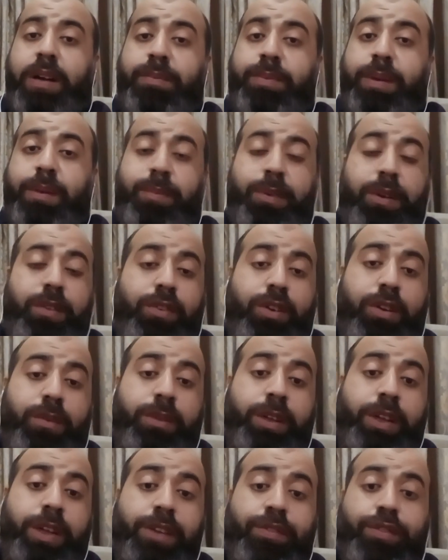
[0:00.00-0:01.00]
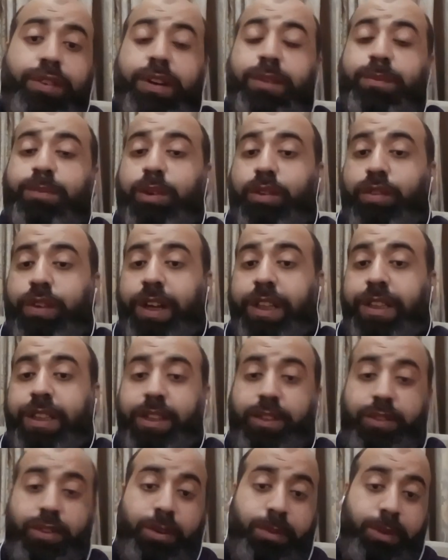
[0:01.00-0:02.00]
people from the different
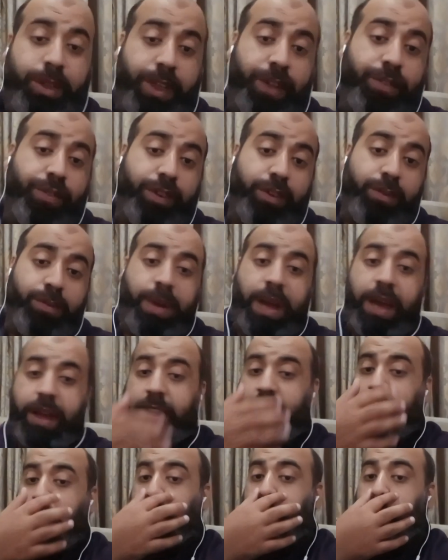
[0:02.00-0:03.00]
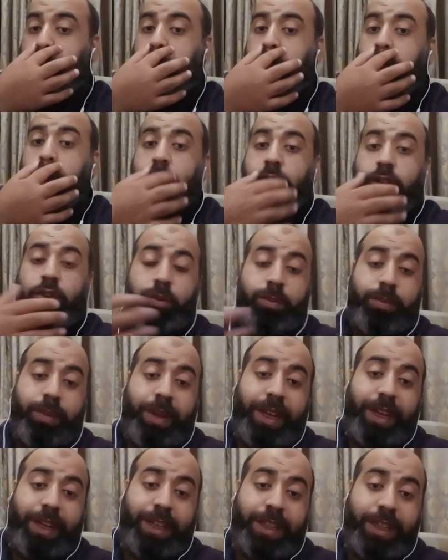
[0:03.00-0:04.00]
professions, from the different backgrounds, to
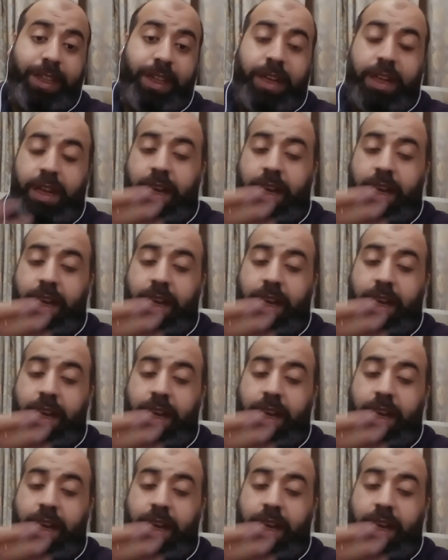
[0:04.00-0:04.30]
meet